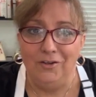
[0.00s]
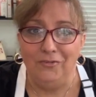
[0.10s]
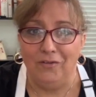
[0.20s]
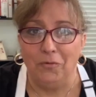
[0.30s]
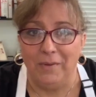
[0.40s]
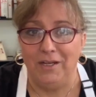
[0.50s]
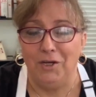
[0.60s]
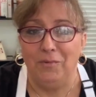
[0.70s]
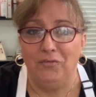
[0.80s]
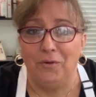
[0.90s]
and you've never
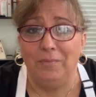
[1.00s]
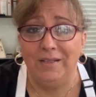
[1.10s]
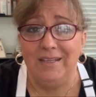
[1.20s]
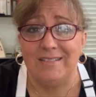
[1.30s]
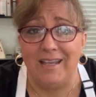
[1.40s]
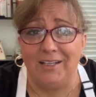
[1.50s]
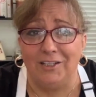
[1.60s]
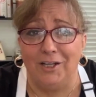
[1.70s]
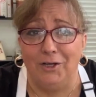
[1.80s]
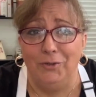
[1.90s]
been here before, please say
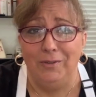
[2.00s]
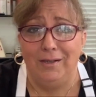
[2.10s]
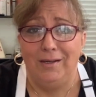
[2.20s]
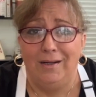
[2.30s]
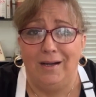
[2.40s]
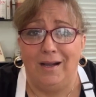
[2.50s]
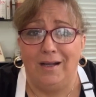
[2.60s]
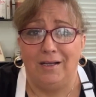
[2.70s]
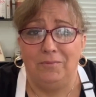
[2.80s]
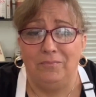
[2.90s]
hello.
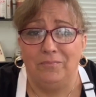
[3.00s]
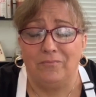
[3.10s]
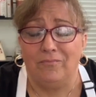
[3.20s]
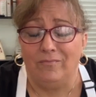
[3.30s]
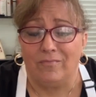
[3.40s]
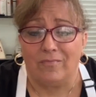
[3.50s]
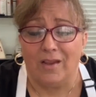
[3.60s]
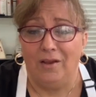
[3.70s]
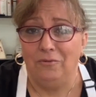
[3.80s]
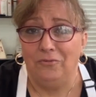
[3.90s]
Um,
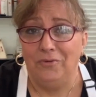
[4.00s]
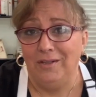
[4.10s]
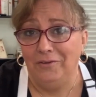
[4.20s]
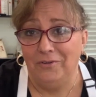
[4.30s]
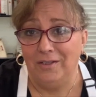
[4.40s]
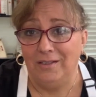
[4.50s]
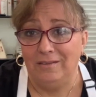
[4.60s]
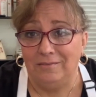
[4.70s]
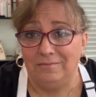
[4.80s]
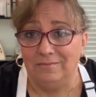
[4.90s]
I would really,
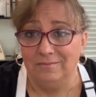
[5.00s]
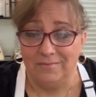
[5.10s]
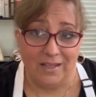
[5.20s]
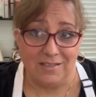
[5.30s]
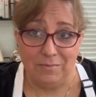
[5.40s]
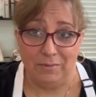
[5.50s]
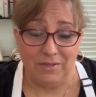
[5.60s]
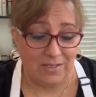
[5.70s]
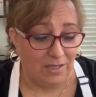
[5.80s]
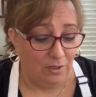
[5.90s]
really like to be
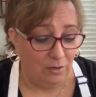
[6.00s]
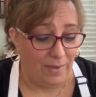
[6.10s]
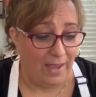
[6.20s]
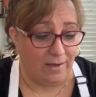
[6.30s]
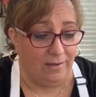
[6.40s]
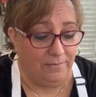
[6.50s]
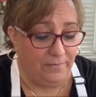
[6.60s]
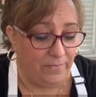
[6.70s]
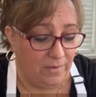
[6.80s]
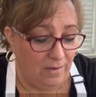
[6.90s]
able to say hello back.
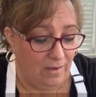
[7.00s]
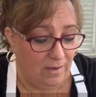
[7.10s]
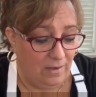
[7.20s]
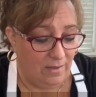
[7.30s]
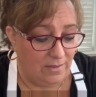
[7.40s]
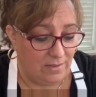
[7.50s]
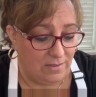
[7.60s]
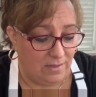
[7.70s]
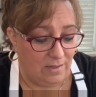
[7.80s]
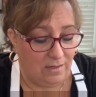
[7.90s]

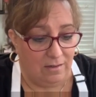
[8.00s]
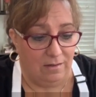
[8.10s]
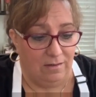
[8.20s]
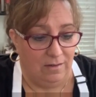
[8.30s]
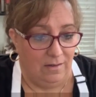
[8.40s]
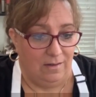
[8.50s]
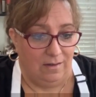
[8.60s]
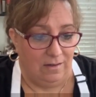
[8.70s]
Let's see here.